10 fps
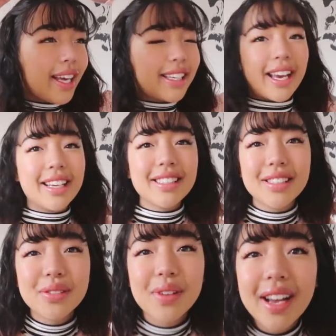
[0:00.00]
I guess
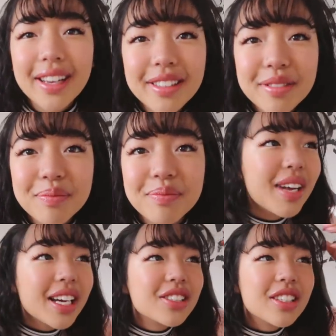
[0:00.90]
it's fine.
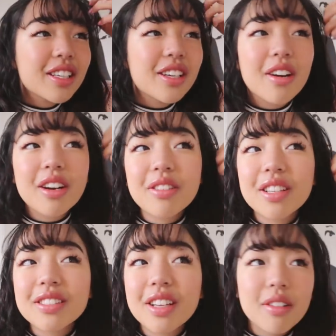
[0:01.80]
Actually, no, I don't
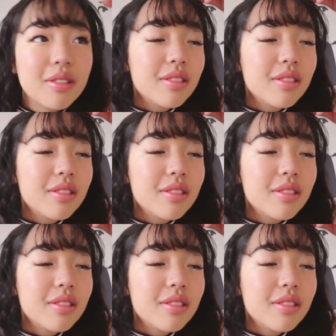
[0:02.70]
think so.